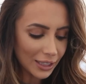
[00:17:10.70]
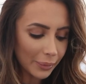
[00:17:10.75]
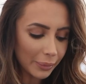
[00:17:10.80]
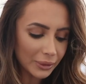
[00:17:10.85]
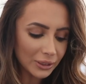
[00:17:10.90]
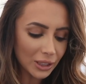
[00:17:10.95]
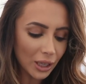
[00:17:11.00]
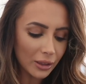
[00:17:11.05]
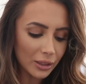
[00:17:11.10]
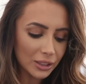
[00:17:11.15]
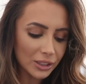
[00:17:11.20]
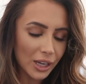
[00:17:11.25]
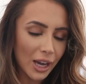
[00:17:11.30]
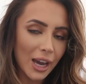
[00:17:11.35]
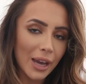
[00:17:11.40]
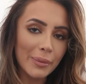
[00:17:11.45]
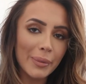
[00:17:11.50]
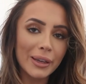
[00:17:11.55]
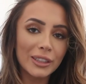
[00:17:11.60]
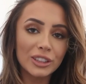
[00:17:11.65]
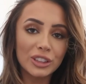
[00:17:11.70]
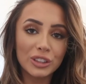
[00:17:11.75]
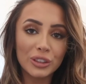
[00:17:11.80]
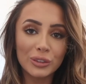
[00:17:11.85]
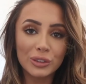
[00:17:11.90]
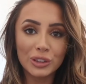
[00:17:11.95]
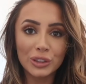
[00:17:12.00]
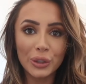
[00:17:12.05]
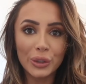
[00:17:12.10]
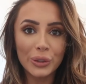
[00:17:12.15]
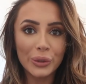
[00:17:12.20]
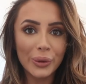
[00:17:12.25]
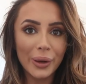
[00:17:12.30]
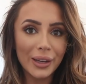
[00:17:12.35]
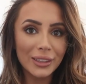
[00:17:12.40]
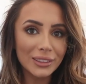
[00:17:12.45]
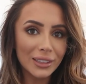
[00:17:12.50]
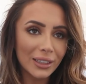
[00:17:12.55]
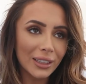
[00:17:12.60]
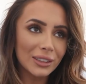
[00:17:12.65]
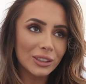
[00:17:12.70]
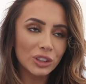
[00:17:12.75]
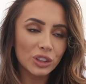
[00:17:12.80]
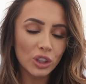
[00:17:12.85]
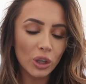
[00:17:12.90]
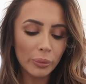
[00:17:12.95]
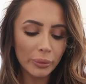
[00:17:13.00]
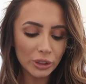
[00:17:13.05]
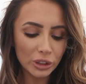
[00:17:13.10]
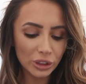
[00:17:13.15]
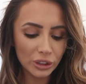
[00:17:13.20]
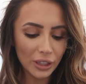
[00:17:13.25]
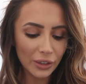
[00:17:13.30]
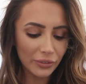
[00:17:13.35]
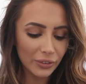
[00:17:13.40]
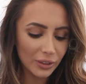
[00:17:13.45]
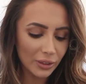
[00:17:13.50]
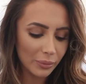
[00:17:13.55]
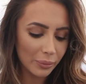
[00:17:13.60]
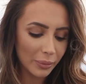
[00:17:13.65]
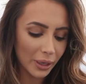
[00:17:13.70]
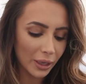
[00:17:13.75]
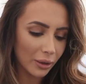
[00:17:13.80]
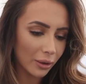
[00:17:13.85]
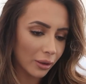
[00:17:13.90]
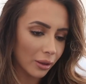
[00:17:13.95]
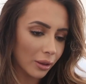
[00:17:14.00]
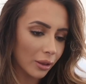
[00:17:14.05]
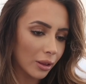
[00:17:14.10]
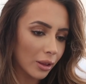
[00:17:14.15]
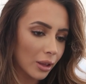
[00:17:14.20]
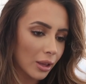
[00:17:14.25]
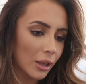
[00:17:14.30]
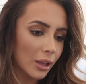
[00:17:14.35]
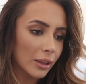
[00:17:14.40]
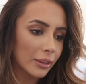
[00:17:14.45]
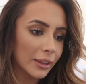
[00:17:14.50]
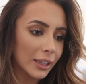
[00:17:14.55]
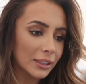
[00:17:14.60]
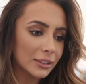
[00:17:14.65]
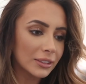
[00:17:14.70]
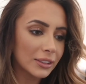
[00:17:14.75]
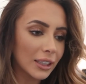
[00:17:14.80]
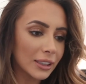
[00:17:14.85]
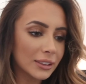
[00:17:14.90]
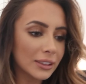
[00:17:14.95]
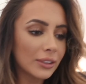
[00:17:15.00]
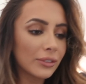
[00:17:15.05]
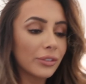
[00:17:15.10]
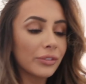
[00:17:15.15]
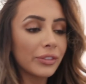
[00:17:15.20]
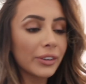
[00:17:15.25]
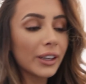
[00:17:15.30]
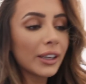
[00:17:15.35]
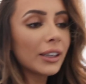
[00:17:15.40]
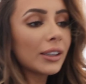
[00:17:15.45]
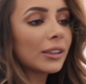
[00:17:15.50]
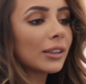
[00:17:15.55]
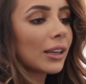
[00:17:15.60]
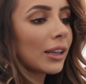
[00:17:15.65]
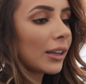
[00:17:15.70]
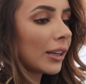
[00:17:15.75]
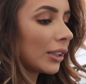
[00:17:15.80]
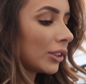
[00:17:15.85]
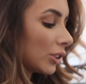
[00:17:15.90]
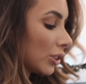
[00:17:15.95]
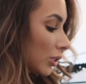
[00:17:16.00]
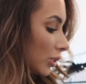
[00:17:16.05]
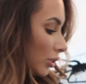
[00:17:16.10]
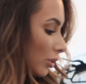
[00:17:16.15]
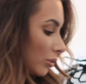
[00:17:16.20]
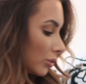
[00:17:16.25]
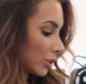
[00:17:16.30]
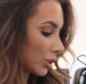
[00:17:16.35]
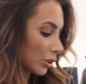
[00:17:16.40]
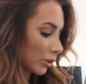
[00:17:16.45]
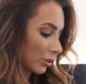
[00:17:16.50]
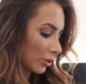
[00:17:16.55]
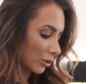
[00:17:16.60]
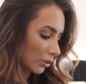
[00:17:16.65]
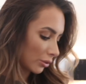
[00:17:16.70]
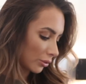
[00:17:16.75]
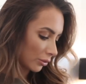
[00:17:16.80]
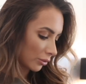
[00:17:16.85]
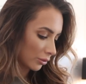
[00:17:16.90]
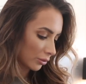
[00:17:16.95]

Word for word: happens all the time, I just don't show you guys. I get so much stuff in the mail that doesn't fit, and I just don't show you.